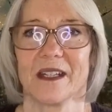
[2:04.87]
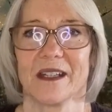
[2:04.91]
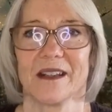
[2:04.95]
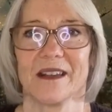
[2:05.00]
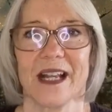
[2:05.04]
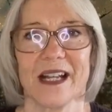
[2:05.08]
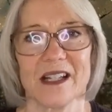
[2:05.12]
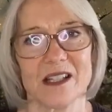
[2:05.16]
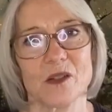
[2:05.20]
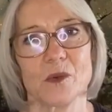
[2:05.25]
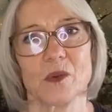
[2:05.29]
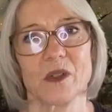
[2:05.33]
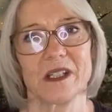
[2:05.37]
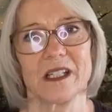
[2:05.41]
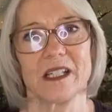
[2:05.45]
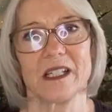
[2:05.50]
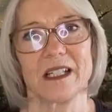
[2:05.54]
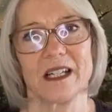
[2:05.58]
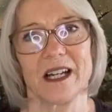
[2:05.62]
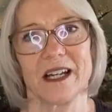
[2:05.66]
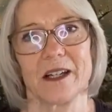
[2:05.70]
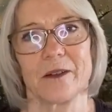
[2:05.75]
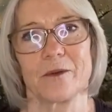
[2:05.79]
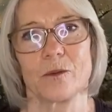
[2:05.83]
And that's really
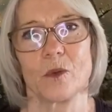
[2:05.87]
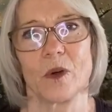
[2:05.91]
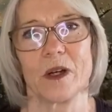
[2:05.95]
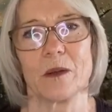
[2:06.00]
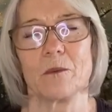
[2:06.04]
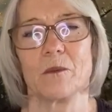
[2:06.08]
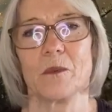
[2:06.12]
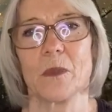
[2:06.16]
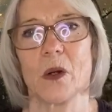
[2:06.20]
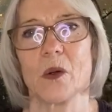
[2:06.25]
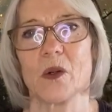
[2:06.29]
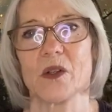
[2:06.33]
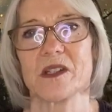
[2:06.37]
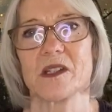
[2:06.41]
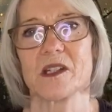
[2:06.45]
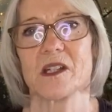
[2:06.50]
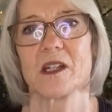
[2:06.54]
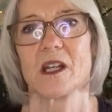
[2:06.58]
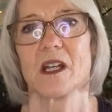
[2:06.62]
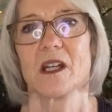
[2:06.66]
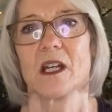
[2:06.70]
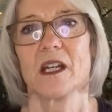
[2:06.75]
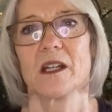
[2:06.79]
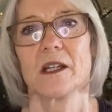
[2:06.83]
kind of what most
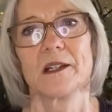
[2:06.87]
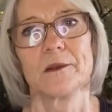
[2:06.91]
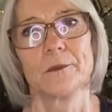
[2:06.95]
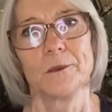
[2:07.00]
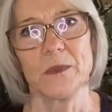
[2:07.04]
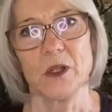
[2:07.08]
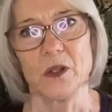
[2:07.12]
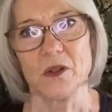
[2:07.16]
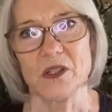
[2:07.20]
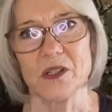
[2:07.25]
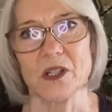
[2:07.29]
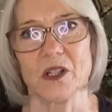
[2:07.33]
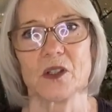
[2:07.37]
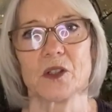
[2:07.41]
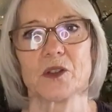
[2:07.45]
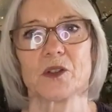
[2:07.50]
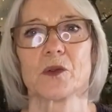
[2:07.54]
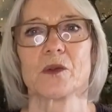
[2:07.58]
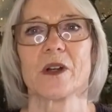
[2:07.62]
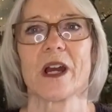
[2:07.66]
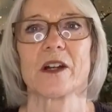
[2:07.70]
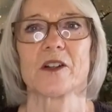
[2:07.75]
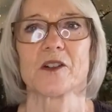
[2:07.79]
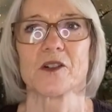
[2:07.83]
musical
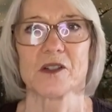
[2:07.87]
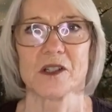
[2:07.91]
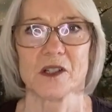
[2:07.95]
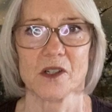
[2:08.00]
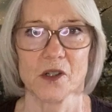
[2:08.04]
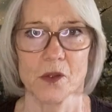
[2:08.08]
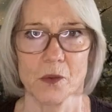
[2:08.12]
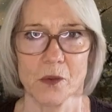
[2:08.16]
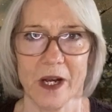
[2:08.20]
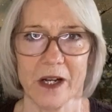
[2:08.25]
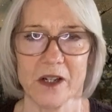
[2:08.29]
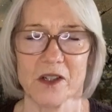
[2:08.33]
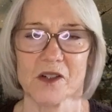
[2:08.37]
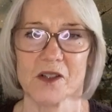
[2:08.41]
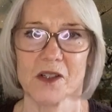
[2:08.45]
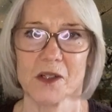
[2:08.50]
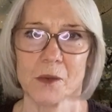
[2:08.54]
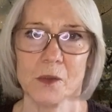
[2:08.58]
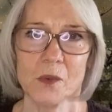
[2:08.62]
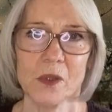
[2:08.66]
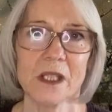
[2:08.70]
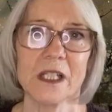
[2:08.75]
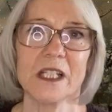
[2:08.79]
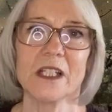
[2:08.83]
directors and directors are
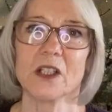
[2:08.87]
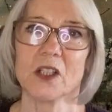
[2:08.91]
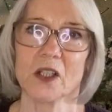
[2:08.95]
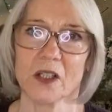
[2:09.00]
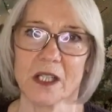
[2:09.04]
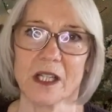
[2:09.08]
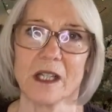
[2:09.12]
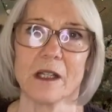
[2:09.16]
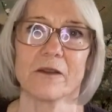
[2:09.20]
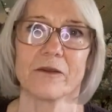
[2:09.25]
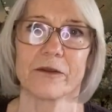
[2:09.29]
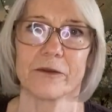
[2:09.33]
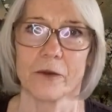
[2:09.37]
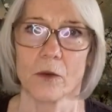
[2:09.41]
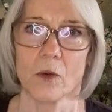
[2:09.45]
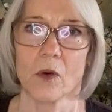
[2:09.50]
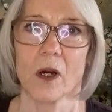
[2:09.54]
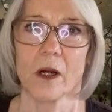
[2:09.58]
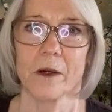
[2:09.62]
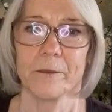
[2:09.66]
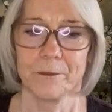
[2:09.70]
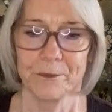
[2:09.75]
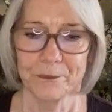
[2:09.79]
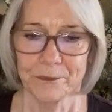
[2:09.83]
really looking
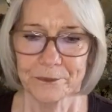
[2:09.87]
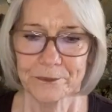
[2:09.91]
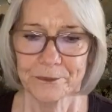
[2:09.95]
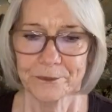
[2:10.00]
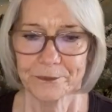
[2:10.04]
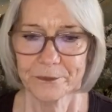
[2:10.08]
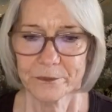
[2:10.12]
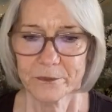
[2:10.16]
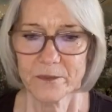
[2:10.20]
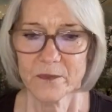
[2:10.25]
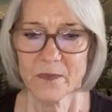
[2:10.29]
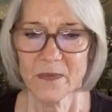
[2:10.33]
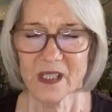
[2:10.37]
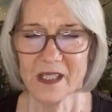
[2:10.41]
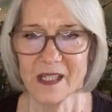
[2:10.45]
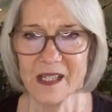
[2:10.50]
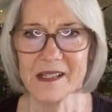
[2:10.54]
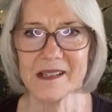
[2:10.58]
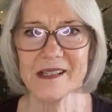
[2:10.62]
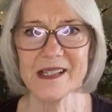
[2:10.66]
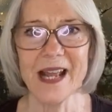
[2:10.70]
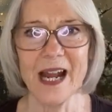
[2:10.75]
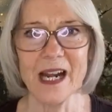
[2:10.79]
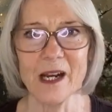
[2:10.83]
for,
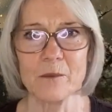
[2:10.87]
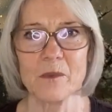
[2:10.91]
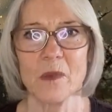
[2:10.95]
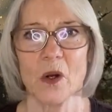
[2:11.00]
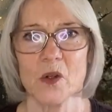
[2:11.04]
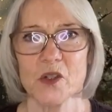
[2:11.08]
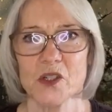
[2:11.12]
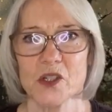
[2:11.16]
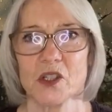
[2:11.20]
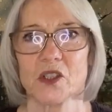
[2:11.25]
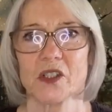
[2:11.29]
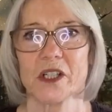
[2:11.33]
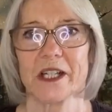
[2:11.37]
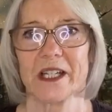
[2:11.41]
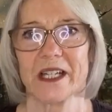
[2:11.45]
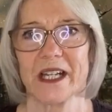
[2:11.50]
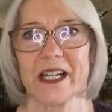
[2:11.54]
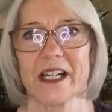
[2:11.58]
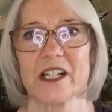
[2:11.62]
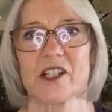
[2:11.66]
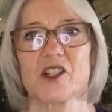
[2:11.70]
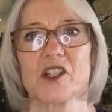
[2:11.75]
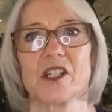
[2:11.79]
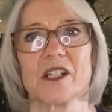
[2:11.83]
is that emotional
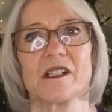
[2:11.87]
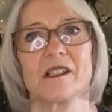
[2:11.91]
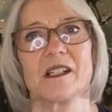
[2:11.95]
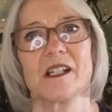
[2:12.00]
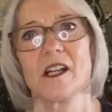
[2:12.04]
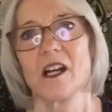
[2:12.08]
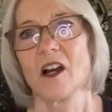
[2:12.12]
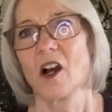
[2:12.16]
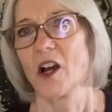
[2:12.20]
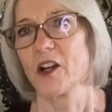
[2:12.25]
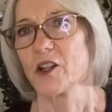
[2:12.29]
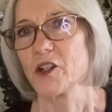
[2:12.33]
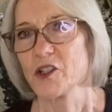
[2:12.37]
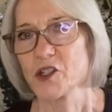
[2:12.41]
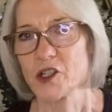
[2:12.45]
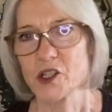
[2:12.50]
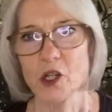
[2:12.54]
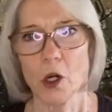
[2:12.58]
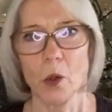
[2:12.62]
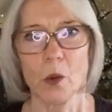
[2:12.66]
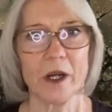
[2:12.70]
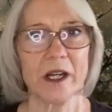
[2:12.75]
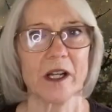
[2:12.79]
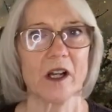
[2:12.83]
connection. Are you
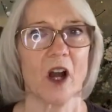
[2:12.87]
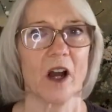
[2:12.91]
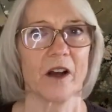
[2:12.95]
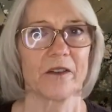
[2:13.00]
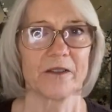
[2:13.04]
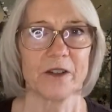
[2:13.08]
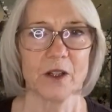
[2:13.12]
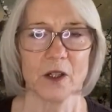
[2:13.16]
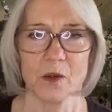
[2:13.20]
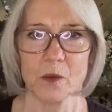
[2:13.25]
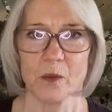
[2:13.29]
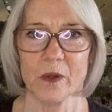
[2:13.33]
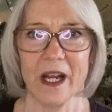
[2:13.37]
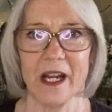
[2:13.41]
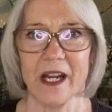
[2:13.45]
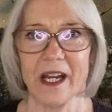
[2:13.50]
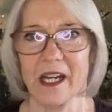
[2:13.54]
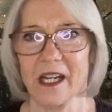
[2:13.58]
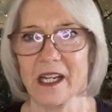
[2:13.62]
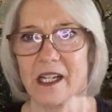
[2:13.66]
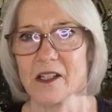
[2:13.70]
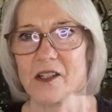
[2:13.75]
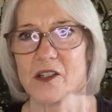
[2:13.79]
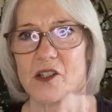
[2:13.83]
showing off your
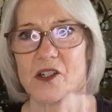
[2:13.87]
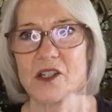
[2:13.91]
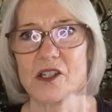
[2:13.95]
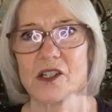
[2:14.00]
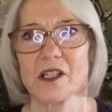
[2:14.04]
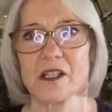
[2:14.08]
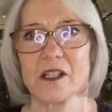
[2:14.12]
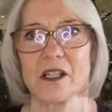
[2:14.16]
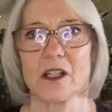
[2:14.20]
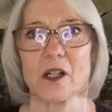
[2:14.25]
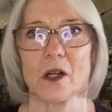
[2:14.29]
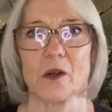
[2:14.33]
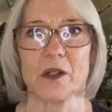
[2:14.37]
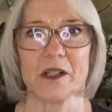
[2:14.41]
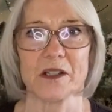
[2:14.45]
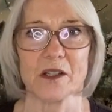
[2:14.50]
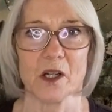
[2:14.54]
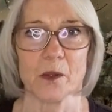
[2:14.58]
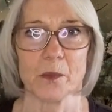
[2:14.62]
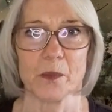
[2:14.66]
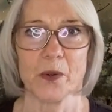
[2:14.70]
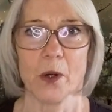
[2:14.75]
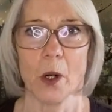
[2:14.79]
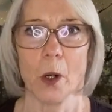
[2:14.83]
range? You know, is it
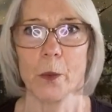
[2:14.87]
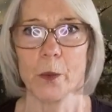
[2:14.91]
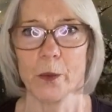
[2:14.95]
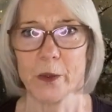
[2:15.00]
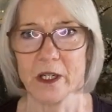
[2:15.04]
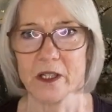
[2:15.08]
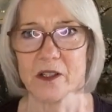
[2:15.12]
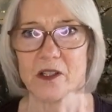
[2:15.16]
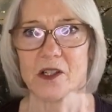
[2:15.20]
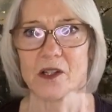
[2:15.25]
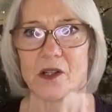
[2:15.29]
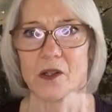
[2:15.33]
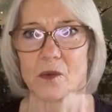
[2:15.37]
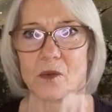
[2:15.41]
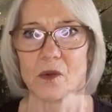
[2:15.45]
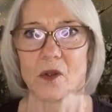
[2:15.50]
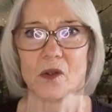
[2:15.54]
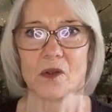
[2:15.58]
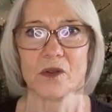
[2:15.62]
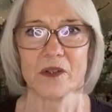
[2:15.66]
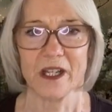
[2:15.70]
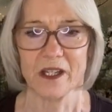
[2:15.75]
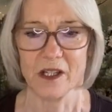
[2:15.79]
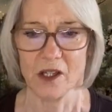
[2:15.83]
appropriate to the
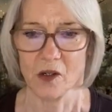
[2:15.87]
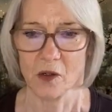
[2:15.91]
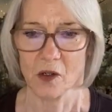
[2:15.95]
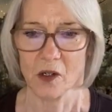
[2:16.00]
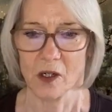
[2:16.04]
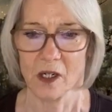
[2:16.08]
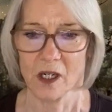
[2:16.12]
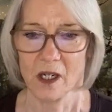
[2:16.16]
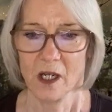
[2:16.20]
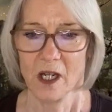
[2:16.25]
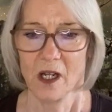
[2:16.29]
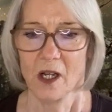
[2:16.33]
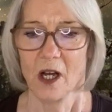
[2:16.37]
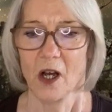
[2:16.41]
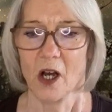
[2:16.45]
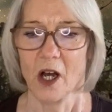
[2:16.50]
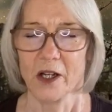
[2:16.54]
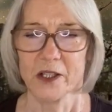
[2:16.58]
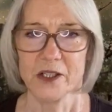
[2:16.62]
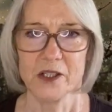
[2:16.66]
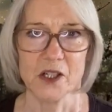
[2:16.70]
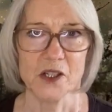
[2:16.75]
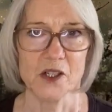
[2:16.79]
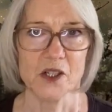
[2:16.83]
role that you're
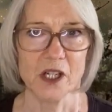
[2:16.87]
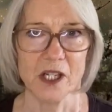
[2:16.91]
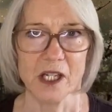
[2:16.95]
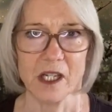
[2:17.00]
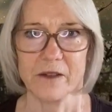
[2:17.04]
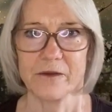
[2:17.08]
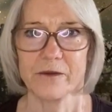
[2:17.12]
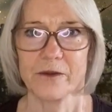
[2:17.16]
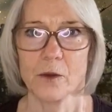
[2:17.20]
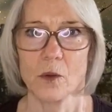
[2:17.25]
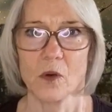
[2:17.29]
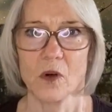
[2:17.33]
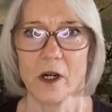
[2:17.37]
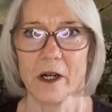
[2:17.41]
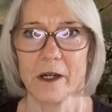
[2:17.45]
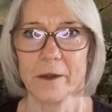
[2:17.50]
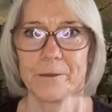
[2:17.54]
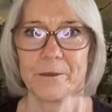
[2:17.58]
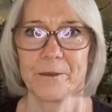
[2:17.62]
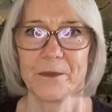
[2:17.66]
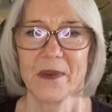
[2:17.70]
auditioning for?